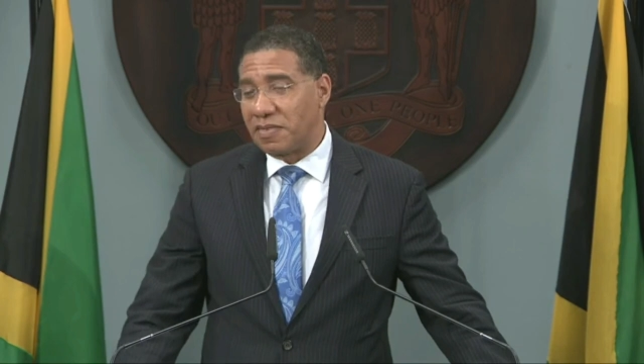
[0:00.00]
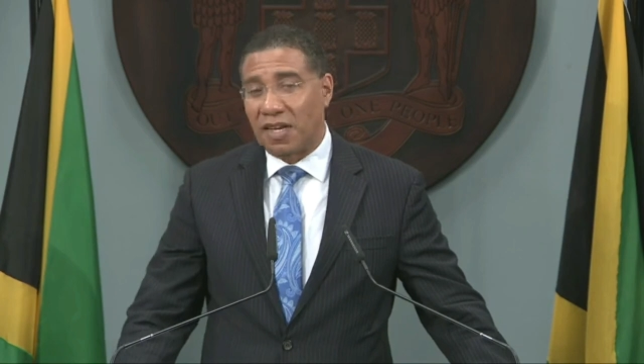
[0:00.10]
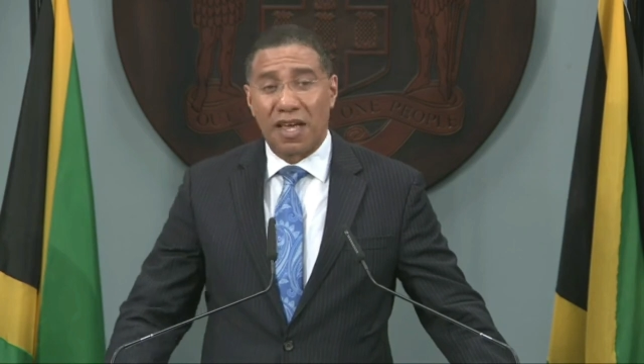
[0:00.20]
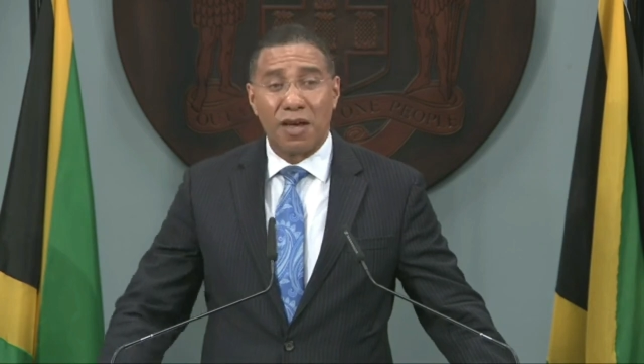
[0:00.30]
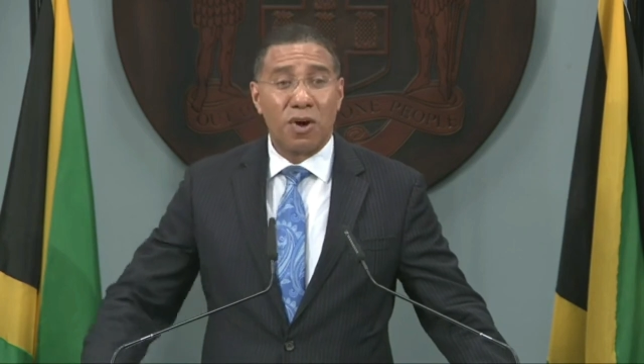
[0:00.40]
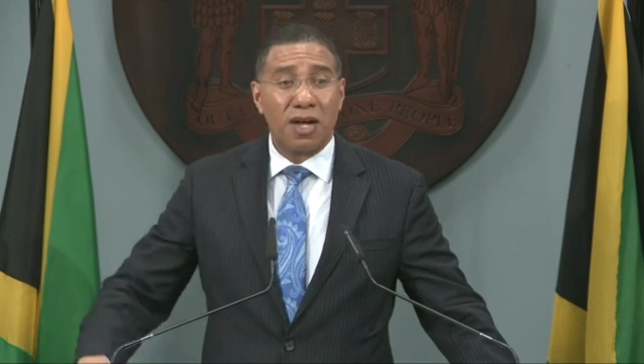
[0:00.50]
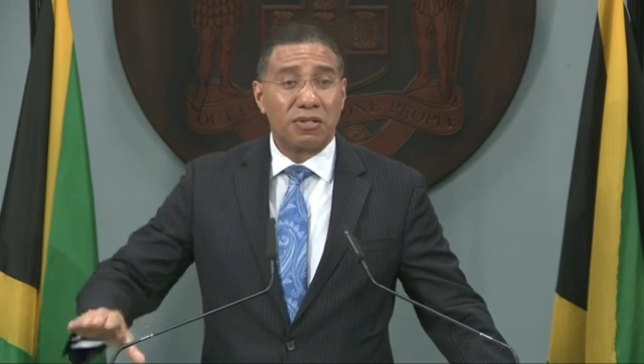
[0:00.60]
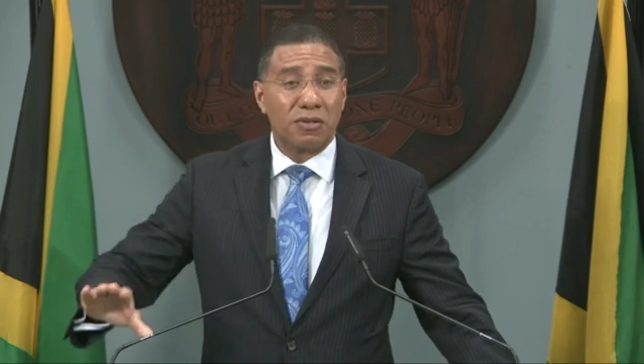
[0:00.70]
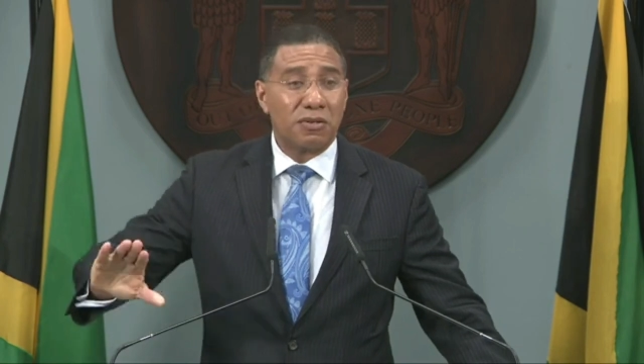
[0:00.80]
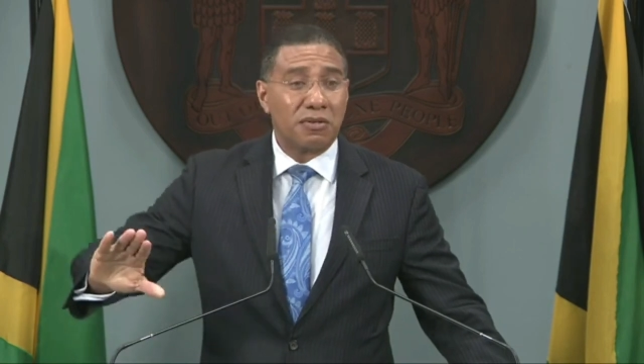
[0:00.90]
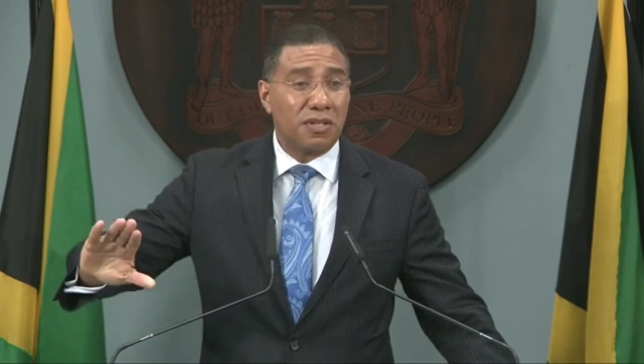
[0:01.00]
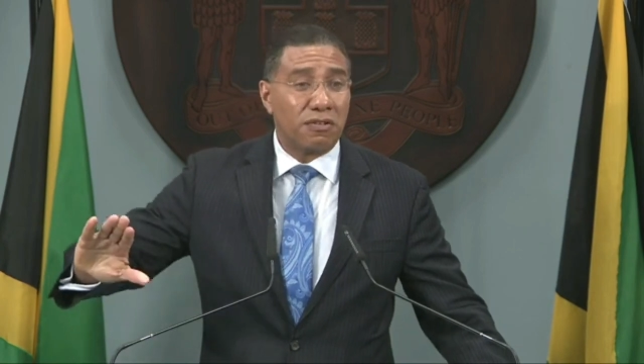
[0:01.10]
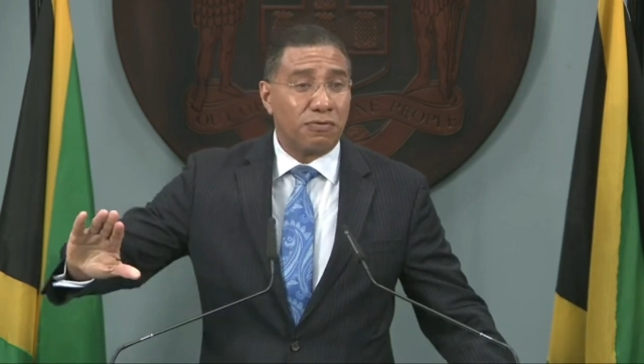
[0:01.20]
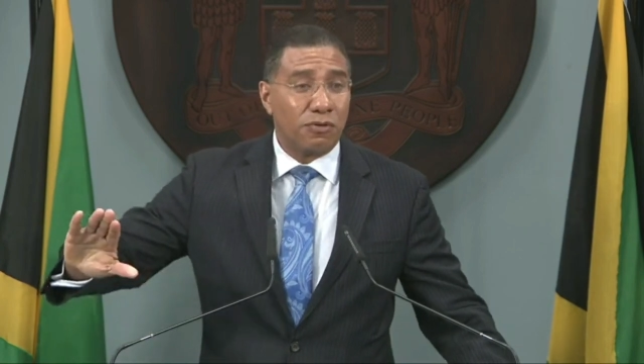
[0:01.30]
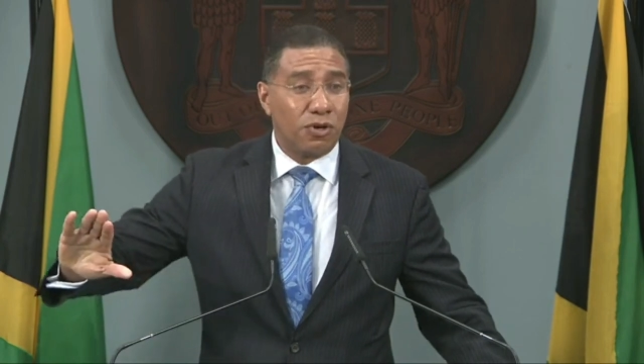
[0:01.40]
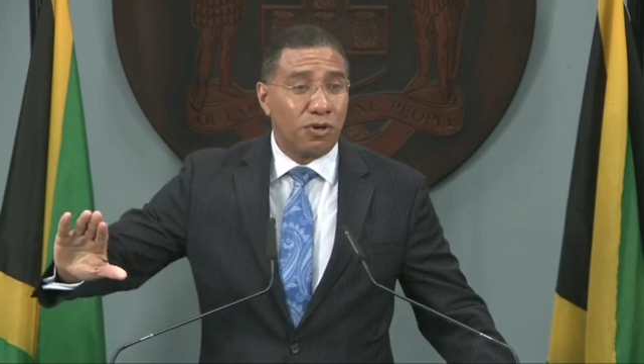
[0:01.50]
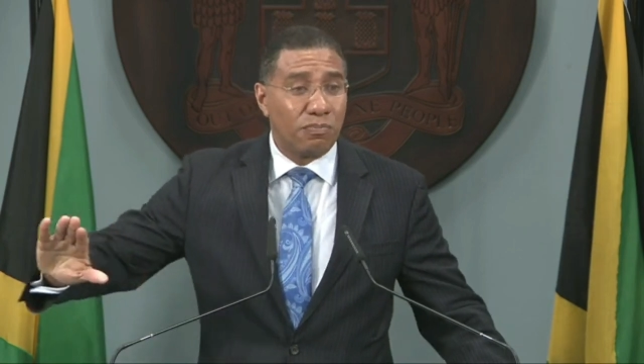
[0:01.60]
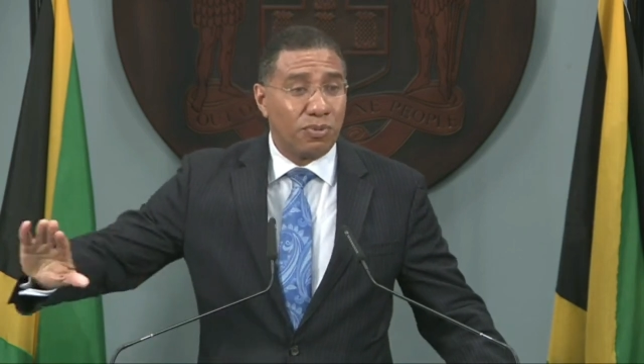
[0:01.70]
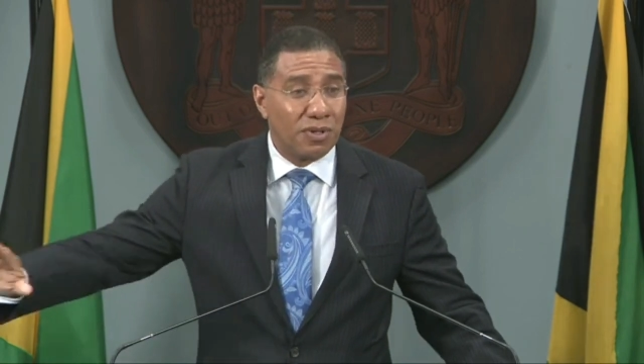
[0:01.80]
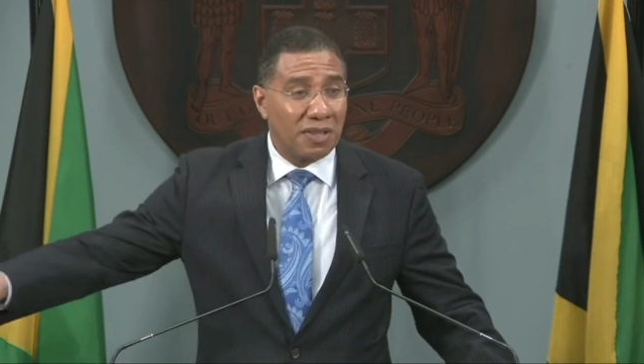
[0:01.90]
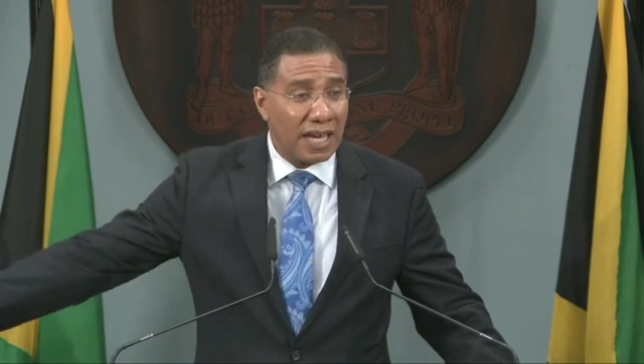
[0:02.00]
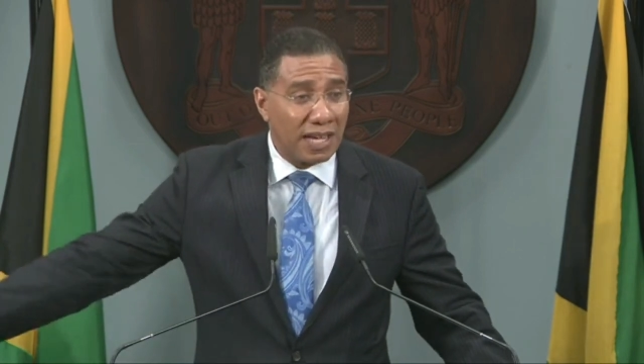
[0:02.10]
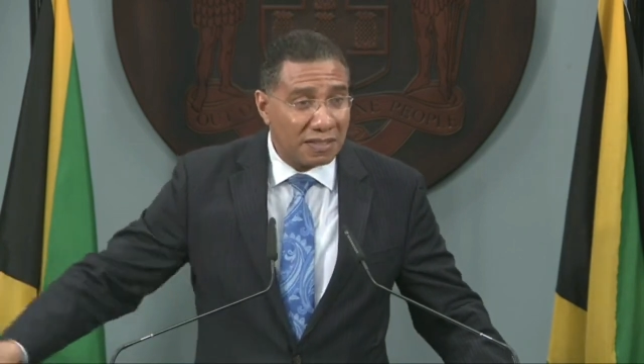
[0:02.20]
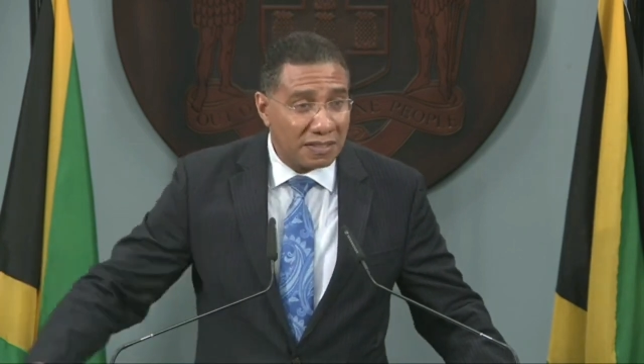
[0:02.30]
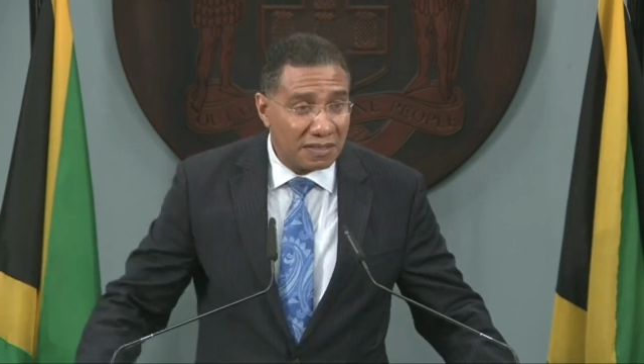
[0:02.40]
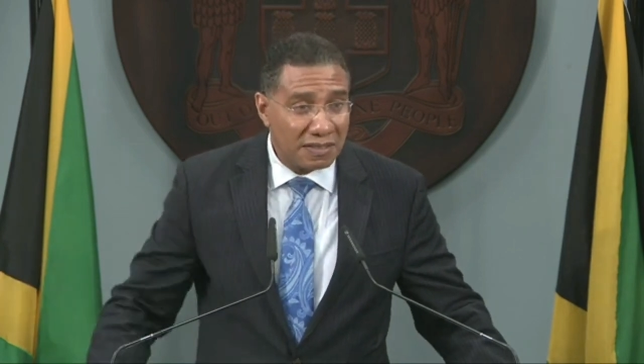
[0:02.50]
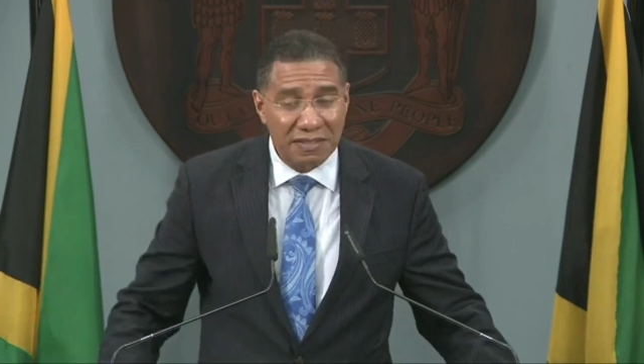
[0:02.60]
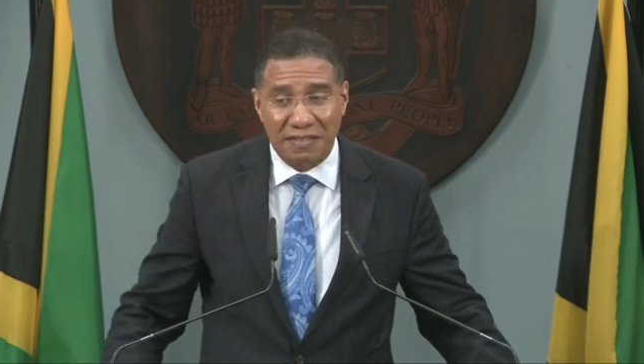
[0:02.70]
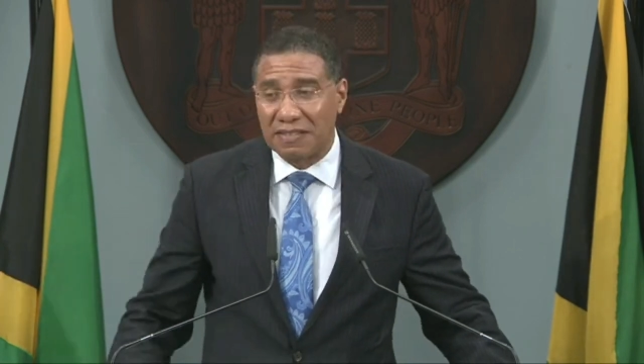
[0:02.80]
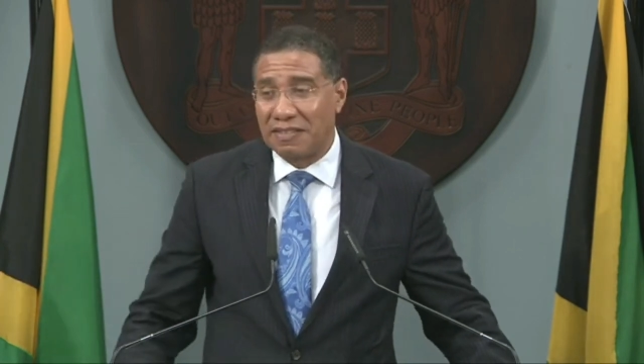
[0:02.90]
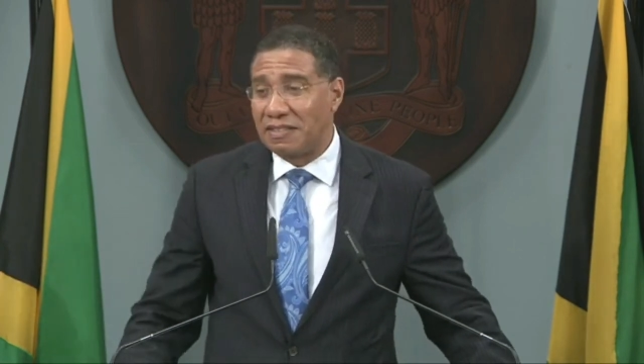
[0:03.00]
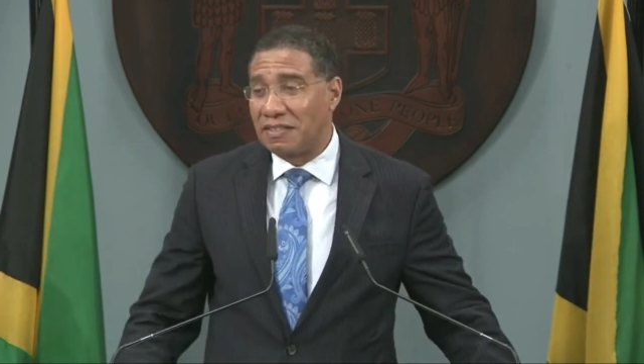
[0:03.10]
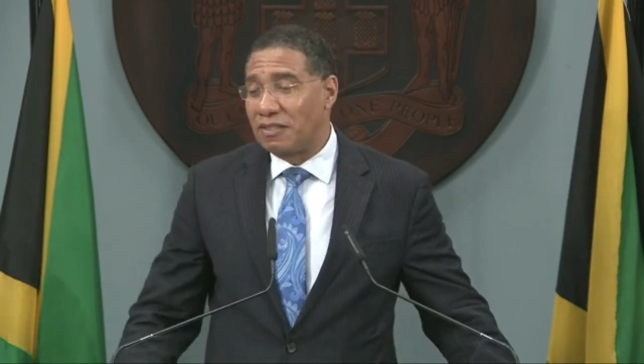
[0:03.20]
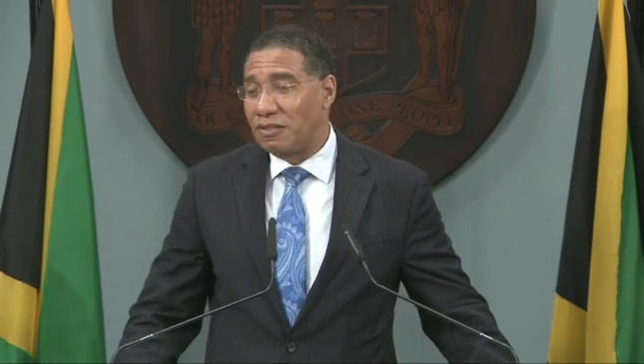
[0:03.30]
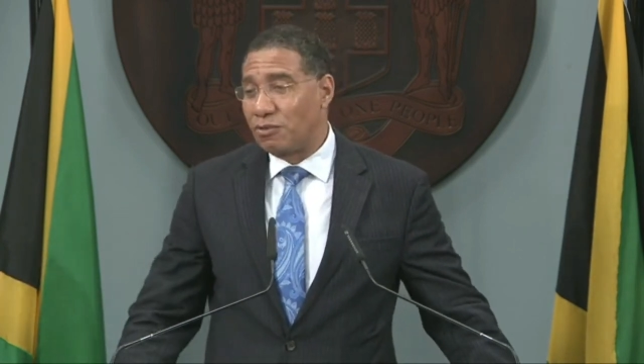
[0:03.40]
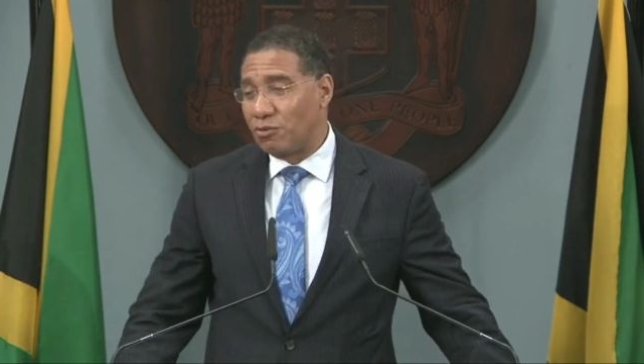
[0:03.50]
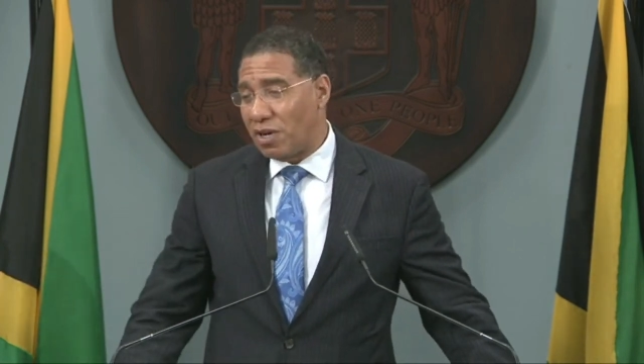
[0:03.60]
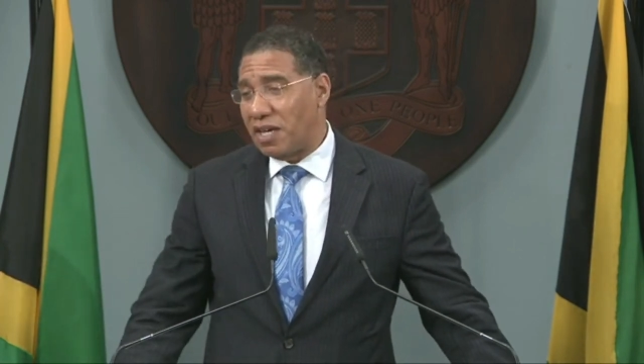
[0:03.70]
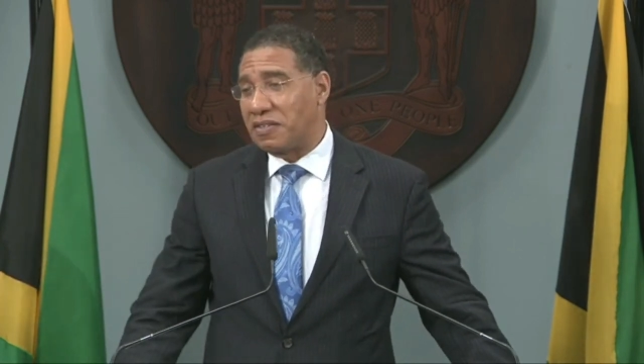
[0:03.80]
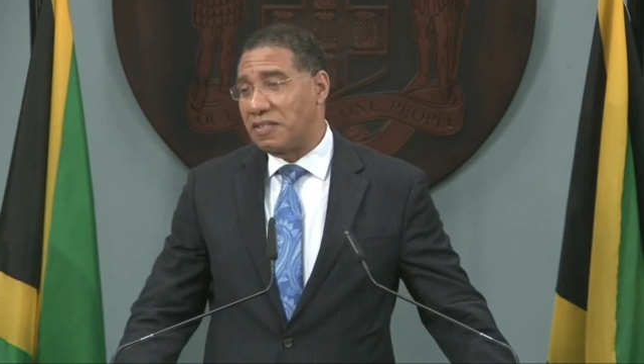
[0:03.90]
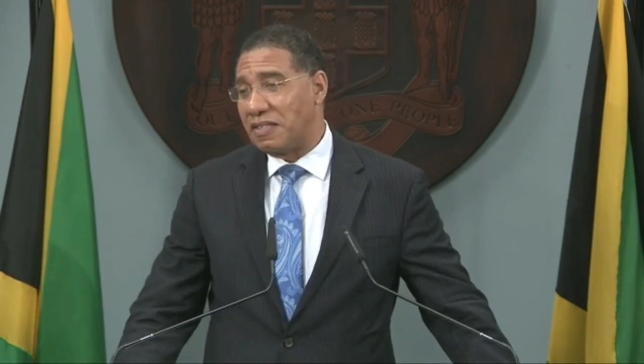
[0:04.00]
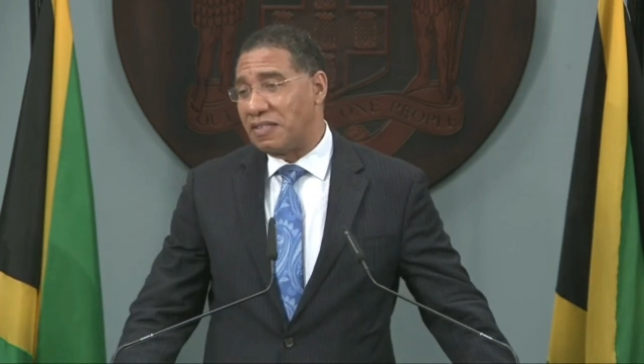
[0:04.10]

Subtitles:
And I want to, therefore, put that to rest.